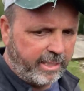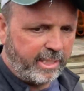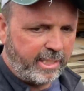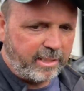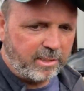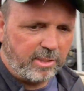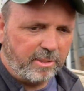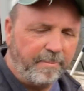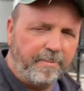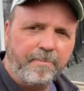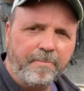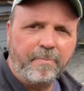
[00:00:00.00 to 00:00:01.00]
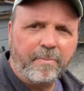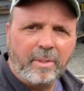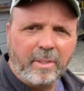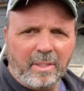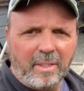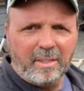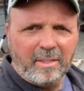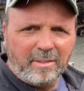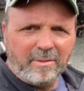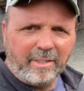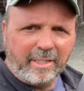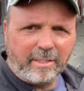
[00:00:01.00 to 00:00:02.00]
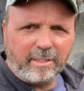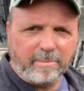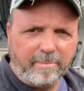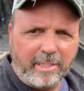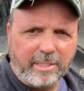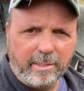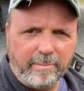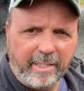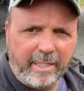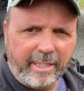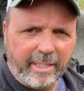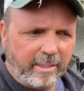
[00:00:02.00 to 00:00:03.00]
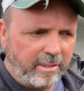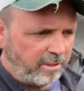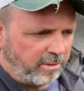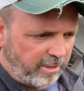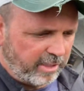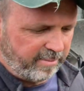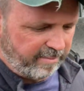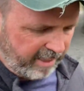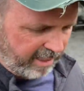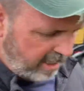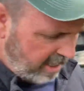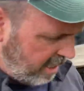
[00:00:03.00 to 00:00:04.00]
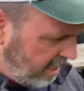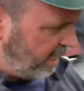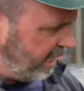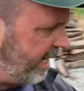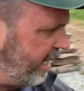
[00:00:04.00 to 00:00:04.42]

these. Well, there's a bunch of them in there, just trust me. I got